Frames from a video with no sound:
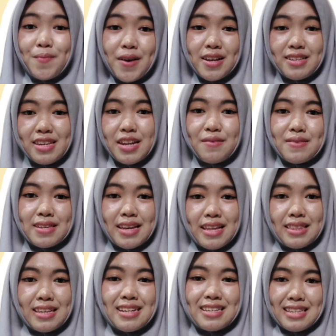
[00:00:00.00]
positive
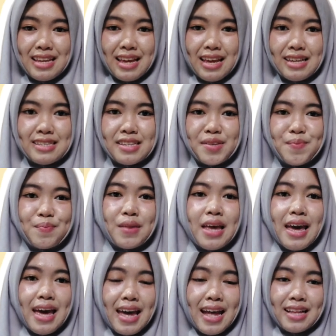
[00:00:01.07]
sentences,
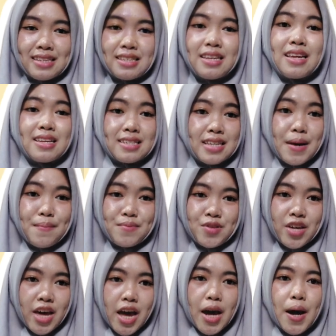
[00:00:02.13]
it's
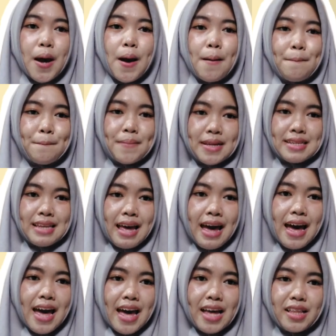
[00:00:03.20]
subject plus
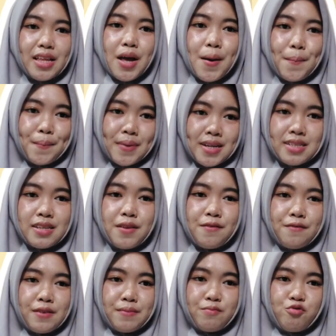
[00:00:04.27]
had plus
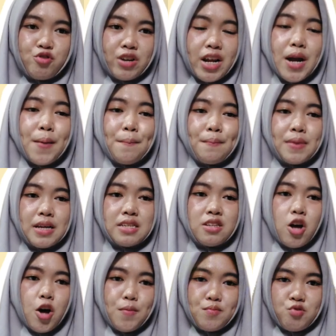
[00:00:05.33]
verb 3 plus
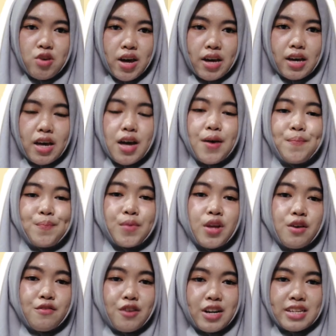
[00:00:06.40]
object.
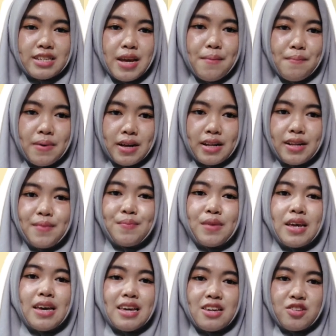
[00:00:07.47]
For example,
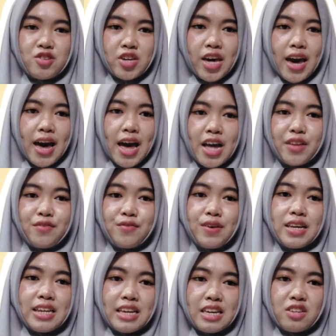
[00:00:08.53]
she had
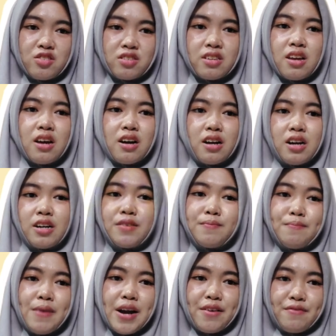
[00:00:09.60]
finished her
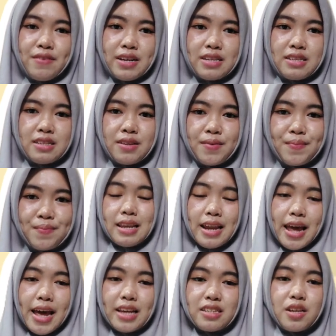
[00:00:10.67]
breakfast.
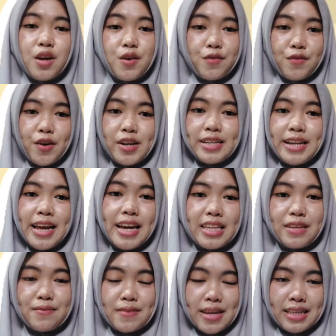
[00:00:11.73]
Next, for
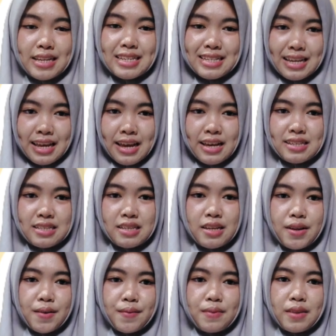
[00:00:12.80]
negative sentences,
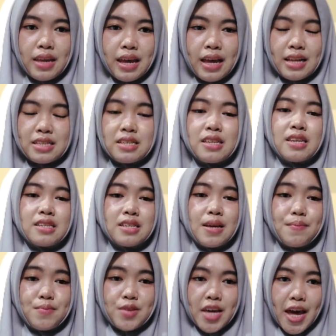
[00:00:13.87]
it's
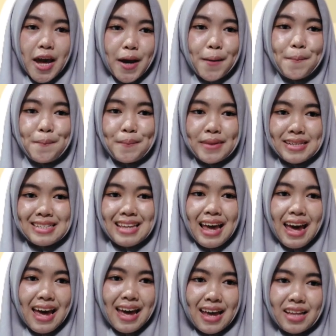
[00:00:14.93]
subject plus
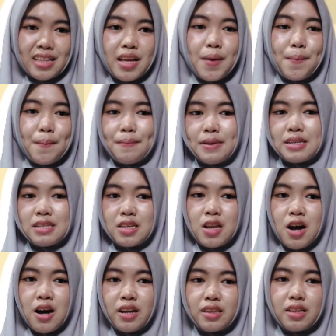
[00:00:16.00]
had plus
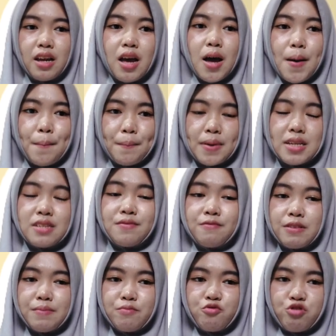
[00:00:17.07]
not plus verb